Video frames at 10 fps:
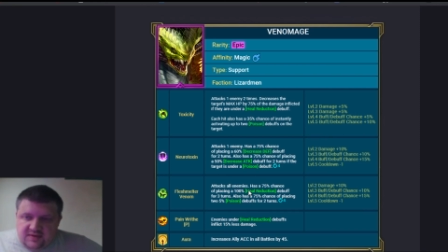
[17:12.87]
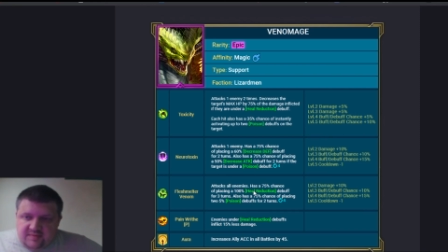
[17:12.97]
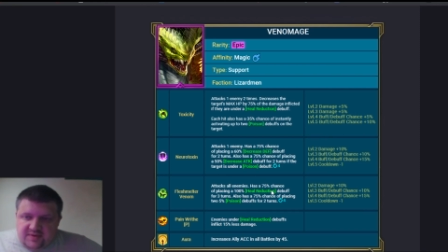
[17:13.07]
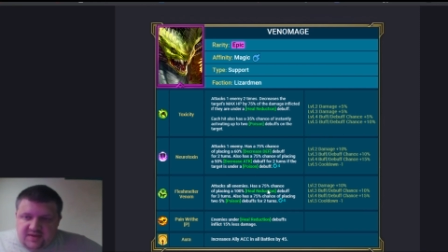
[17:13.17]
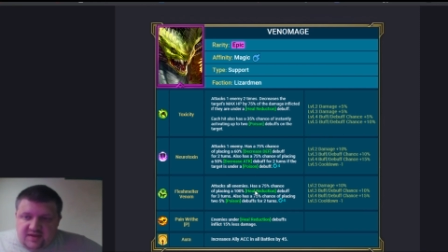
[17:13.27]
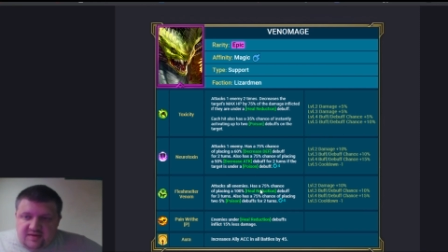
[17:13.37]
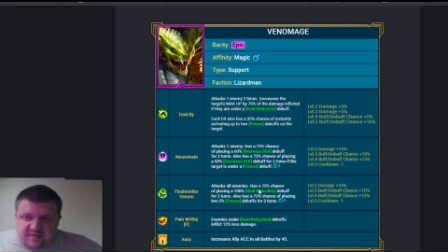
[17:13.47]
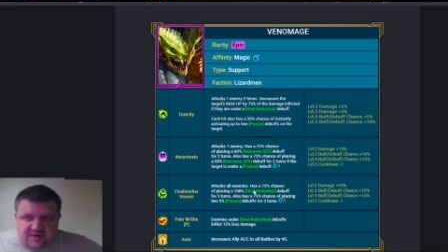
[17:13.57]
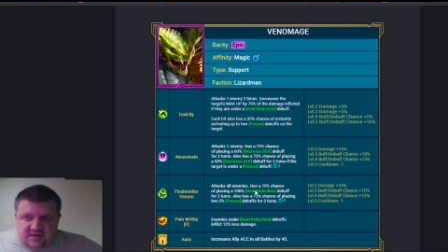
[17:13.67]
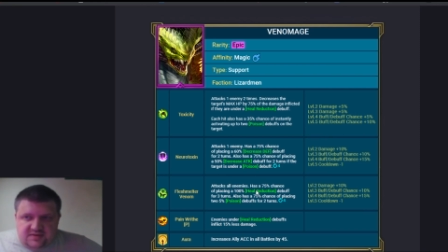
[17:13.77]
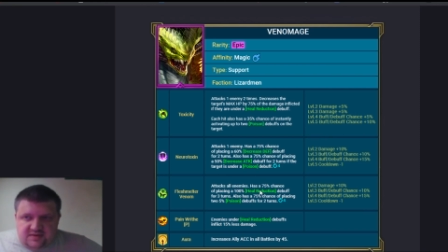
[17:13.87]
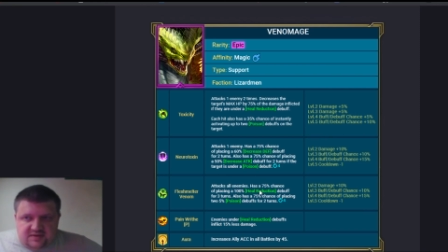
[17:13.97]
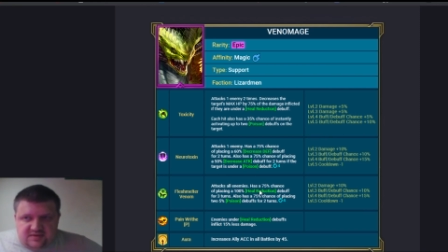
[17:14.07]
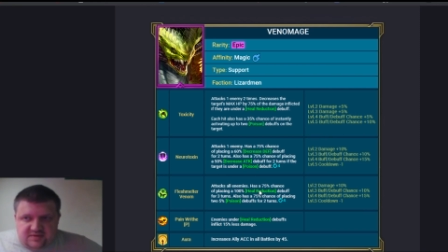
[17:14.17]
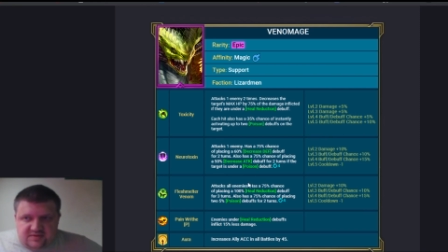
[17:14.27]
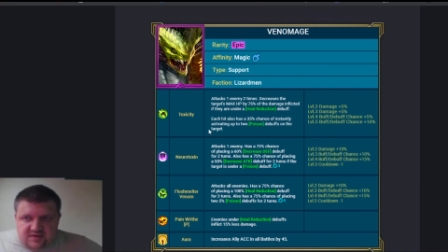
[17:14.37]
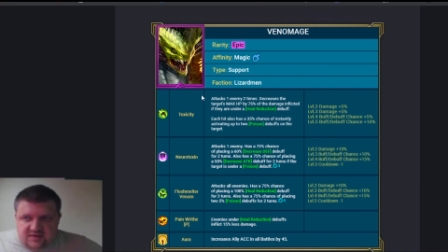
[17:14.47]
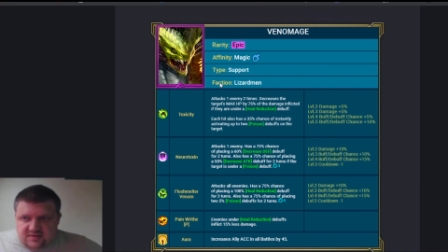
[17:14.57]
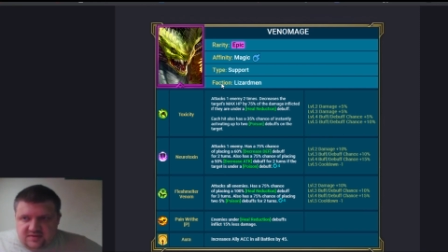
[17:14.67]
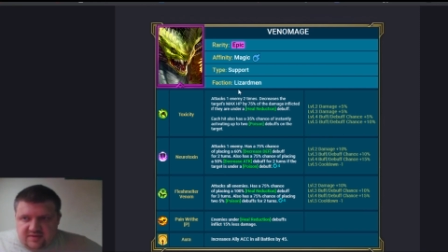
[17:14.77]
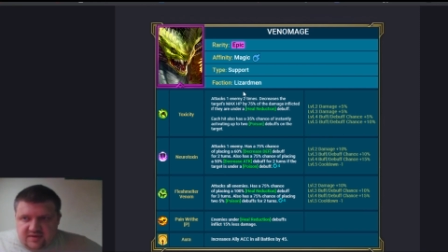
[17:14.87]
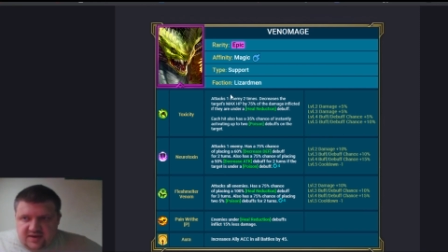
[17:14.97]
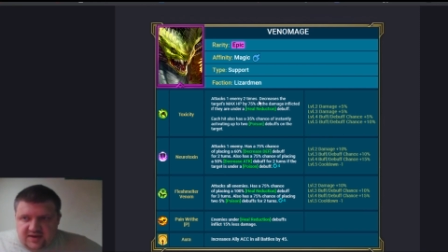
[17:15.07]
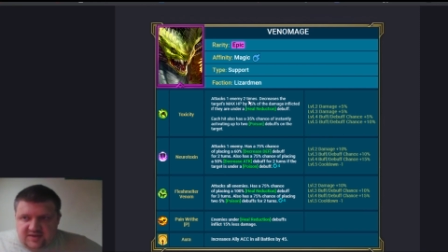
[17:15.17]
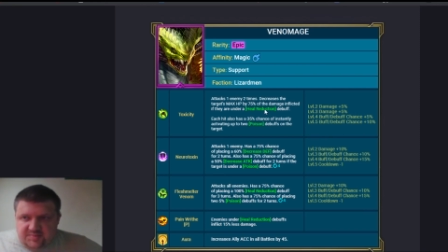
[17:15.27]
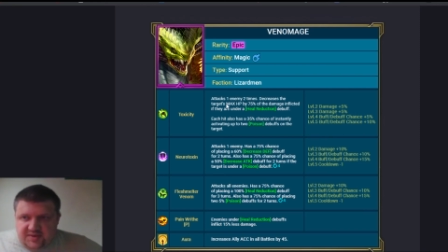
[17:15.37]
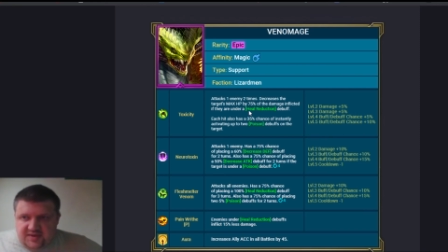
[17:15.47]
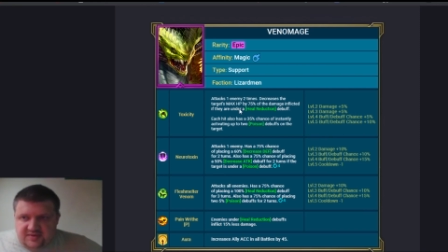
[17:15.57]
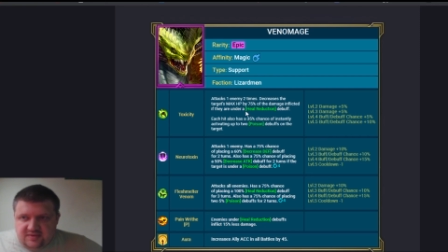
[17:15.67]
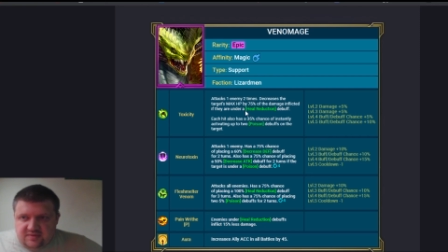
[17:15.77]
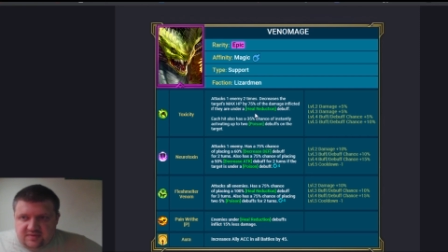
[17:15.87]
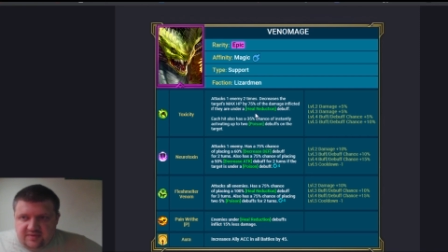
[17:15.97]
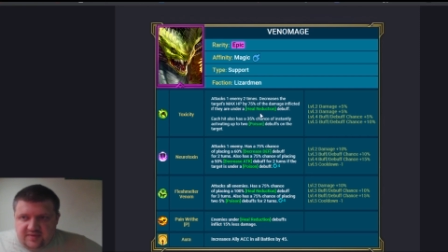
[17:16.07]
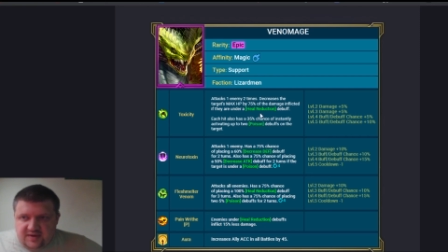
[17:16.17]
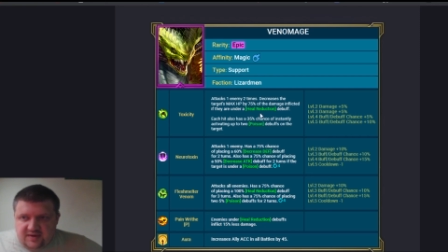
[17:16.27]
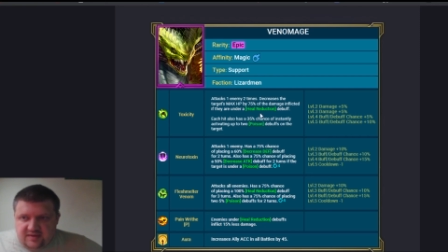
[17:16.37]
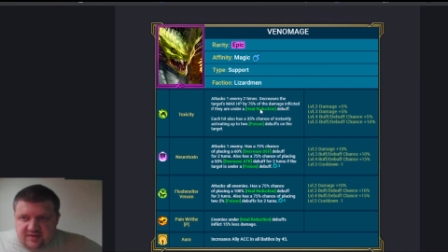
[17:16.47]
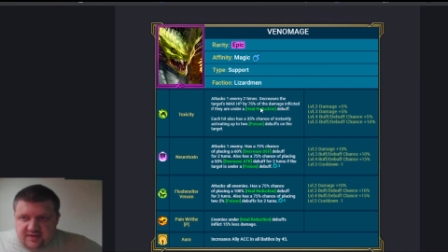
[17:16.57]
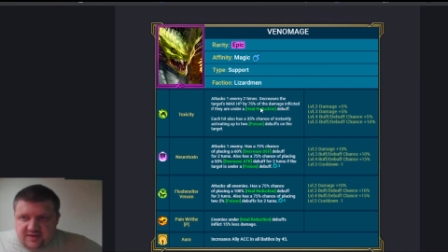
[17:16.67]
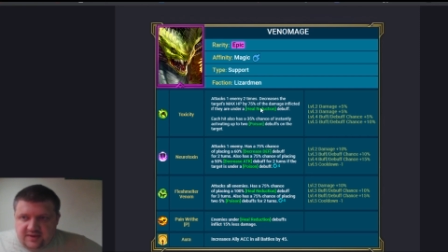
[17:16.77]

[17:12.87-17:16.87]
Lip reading: But the heal reduction doesn't trigger, so her HP is not doing anything.